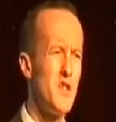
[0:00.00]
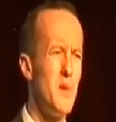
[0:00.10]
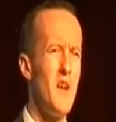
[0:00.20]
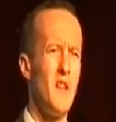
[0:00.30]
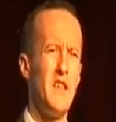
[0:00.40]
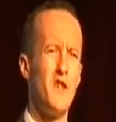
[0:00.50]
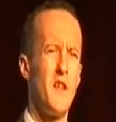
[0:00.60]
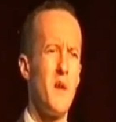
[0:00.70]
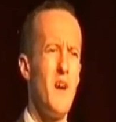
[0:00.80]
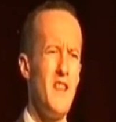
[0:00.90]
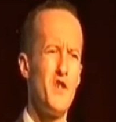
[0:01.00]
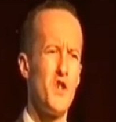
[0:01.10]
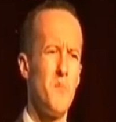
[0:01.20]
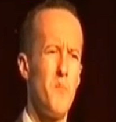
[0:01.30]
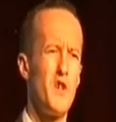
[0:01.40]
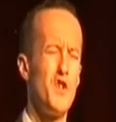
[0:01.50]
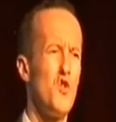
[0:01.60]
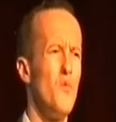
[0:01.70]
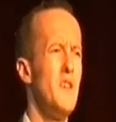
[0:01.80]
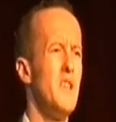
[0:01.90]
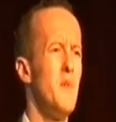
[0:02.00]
to be a leader than a manager? Because you don't need